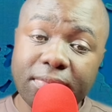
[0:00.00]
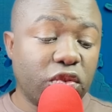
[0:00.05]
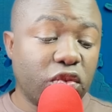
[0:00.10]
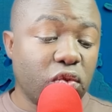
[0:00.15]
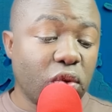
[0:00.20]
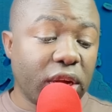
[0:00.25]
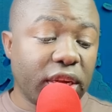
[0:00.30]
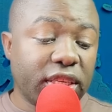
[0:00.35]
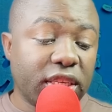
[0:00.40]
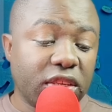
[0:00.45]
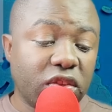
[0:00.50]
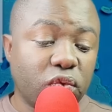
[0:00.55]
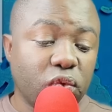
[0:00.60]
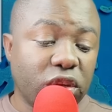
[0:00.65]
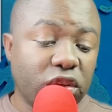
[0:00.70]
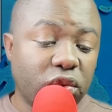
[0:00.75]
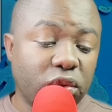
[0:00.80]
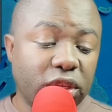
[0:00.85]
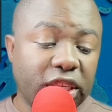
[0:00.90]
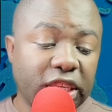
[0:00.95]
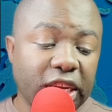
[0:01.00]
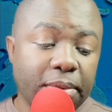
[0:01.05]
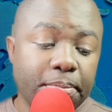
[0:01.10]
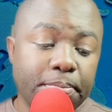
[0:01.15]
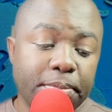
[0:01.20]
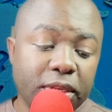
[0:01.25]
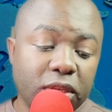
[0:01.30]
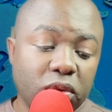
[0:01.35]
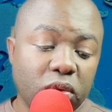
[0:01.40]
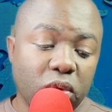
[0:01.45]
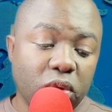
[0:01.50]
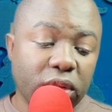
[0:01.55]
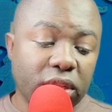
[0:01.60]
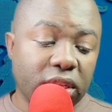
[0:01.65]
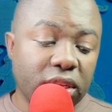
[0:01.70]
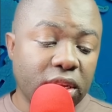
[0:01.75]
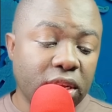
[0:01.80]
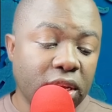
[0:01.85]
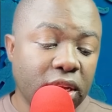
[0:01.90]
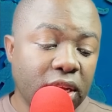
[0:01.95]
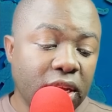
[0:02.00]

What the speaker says: So I just want to jump in on